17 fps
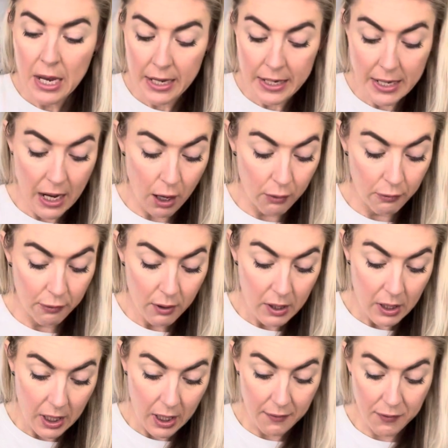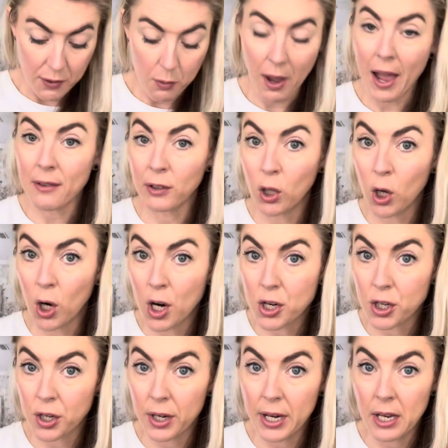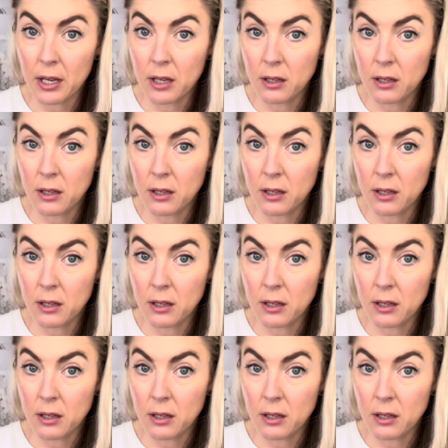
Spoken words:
Now, if you have larger